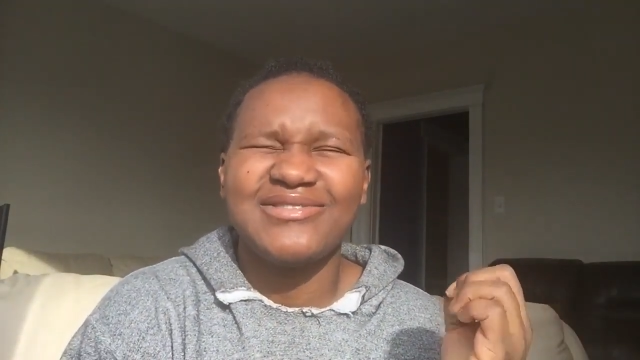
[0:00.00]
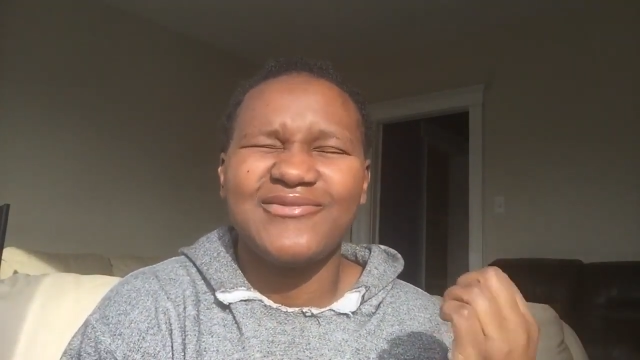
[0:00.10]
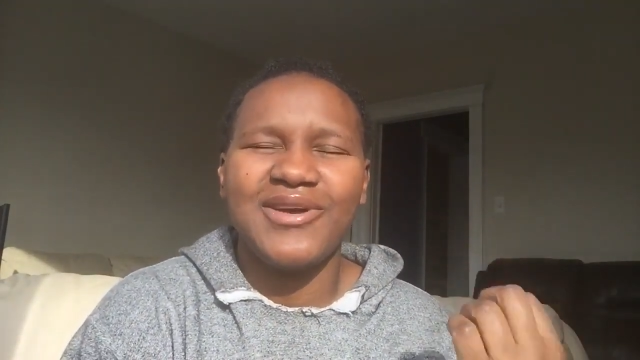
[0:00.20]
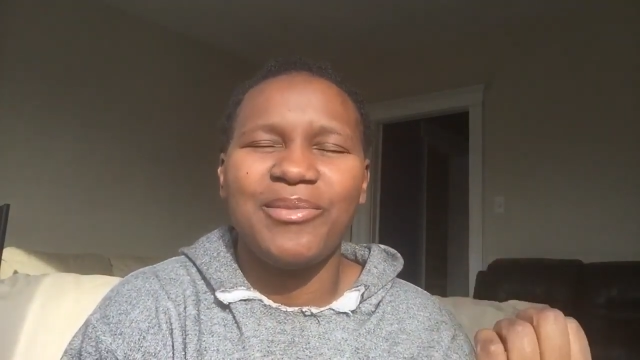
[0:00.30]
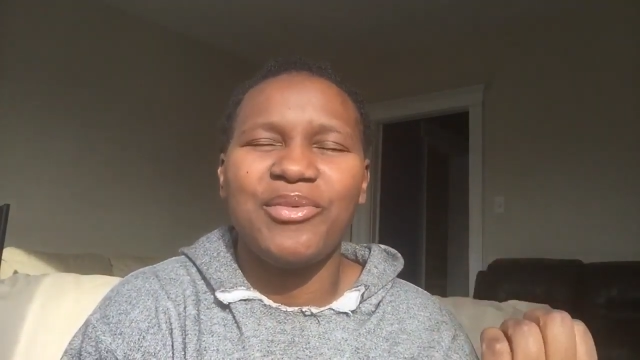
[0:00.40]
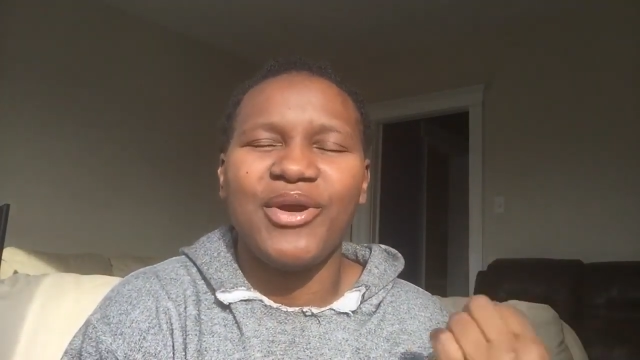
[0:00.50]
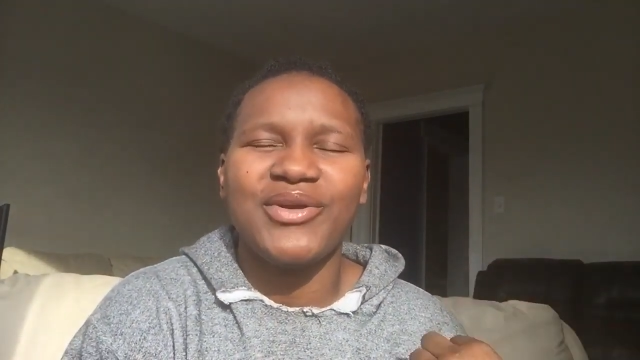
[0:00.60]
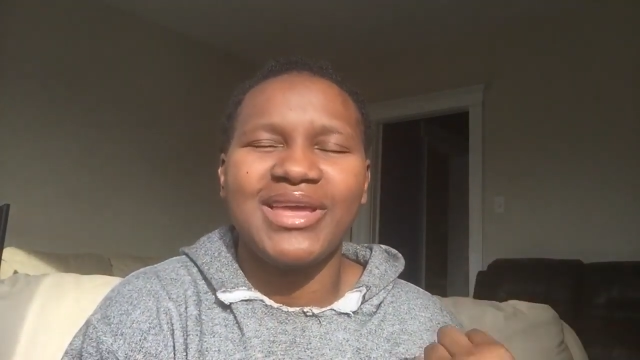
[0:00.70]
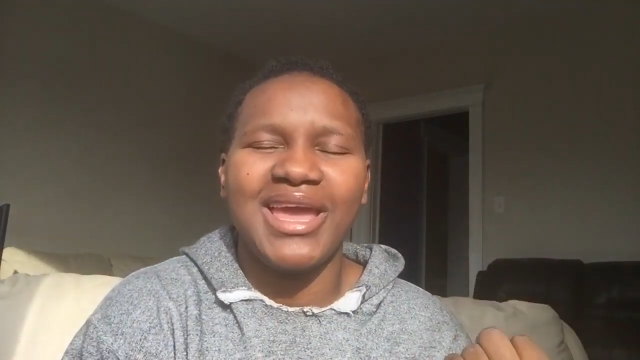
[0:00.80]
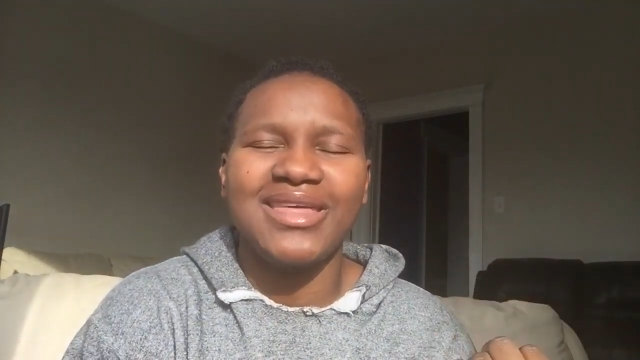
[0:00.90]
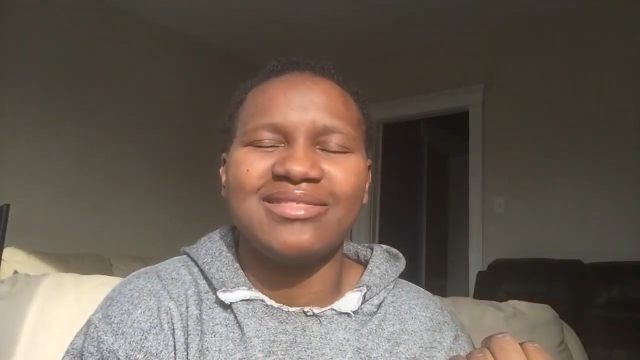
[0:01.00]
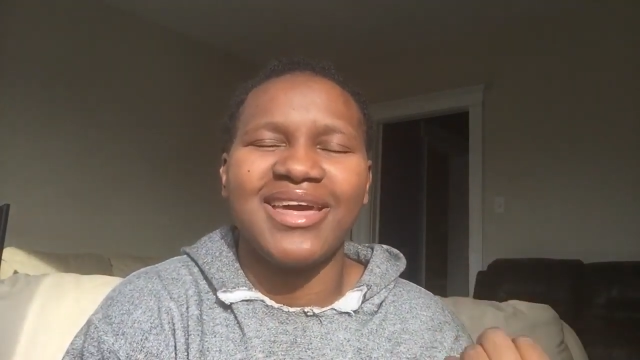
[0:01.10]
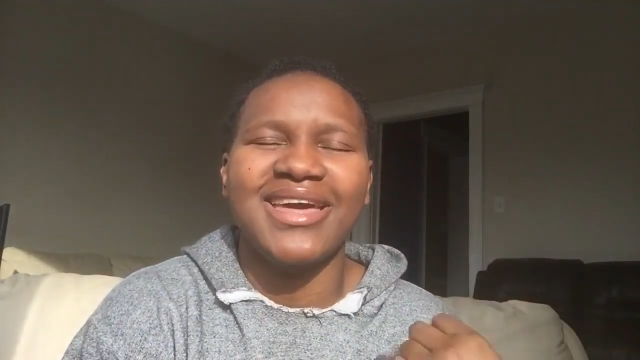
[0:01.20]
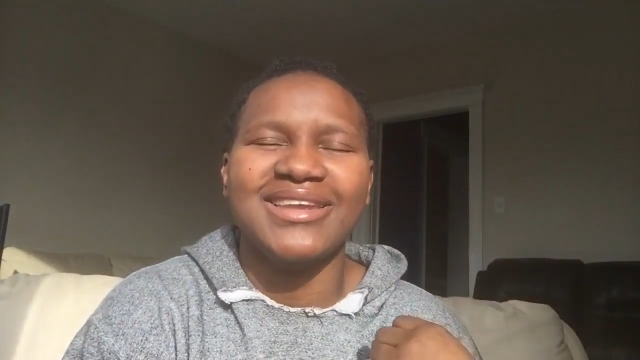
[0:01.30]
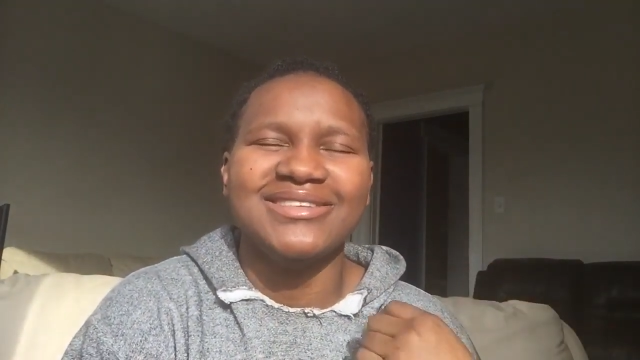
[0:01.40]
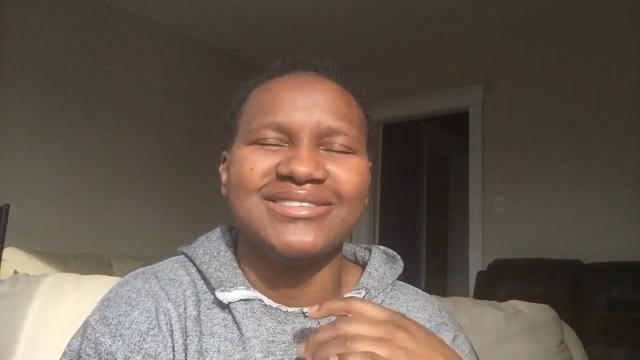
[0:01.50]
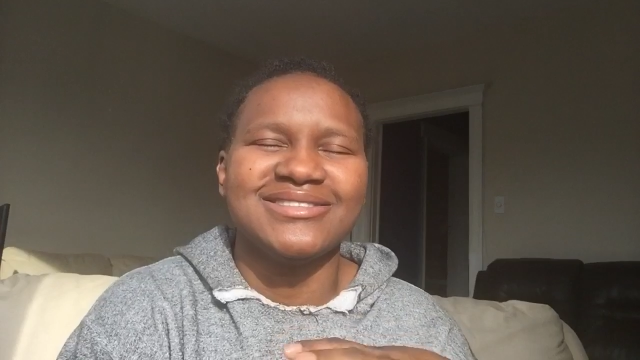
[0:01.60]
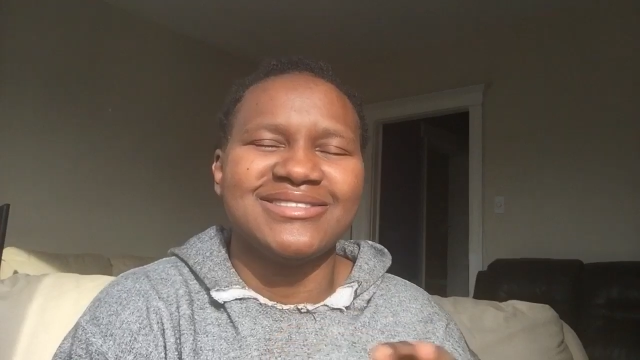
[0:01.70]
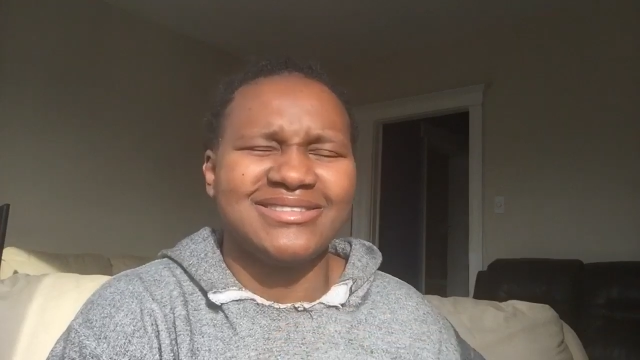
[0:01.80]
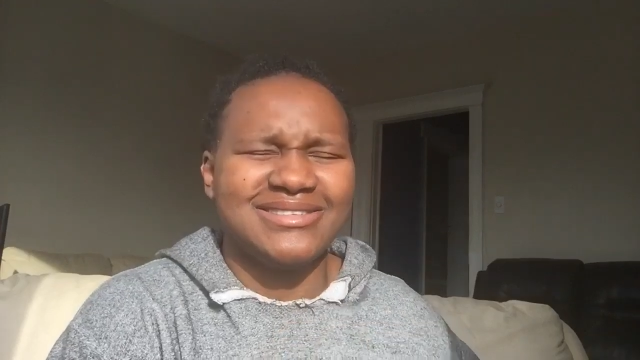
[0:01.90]
February 8th and it
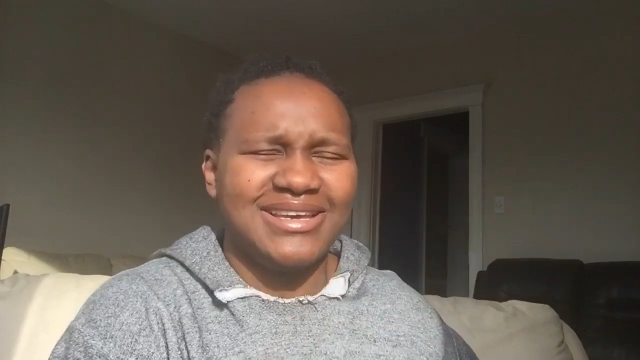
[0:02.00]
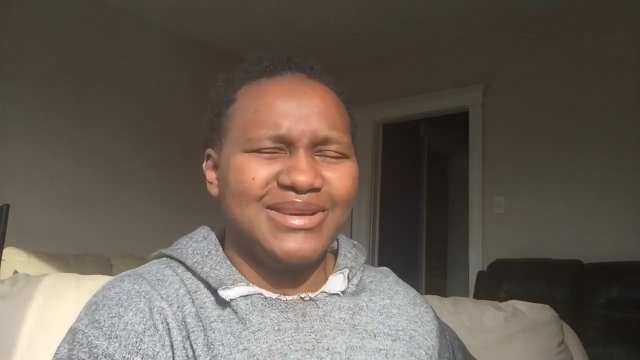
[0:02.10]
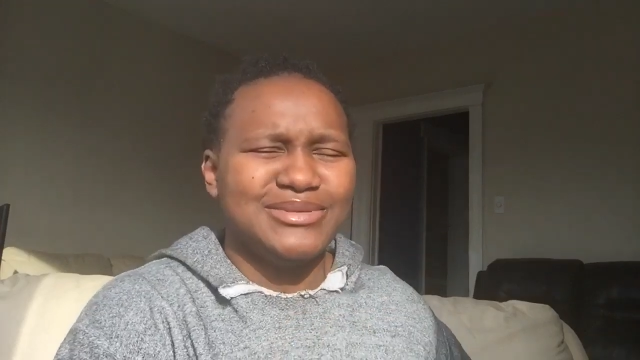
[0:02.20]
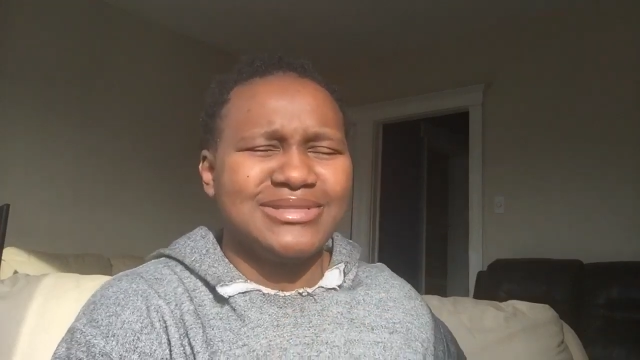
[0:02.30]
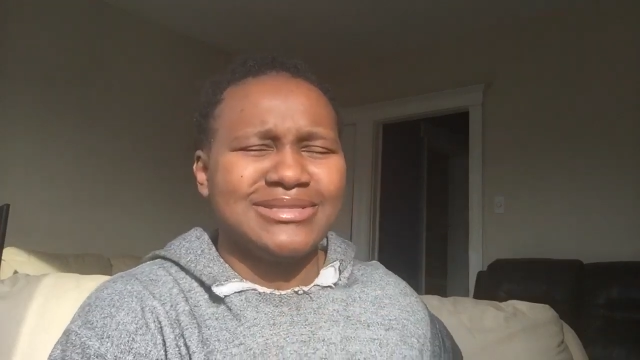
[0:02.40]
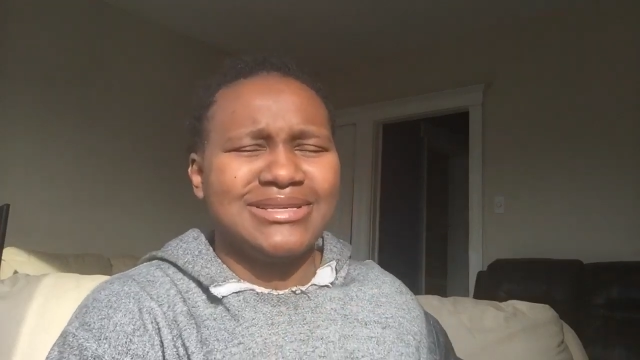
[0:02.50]
just came, and